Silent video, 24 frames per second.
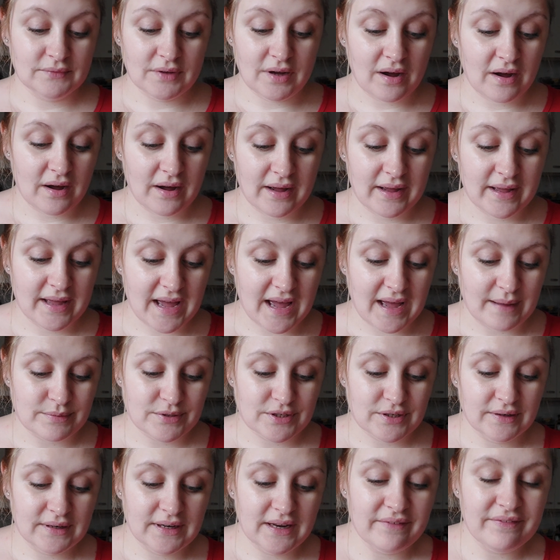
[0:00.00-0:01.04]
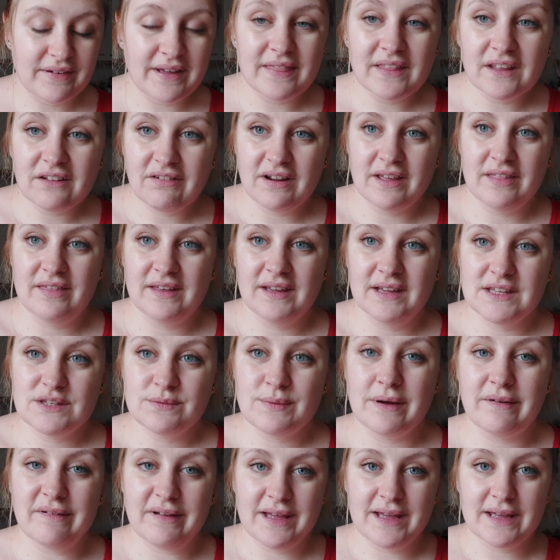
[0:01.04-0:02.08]
I absolutely love it. And the great thing as
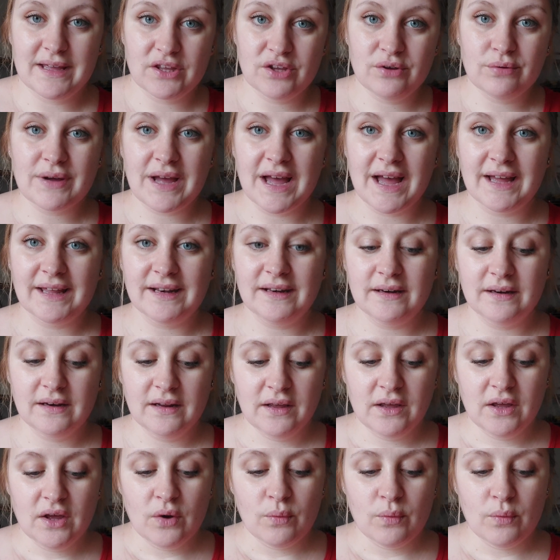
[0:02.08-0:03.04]
well, you can,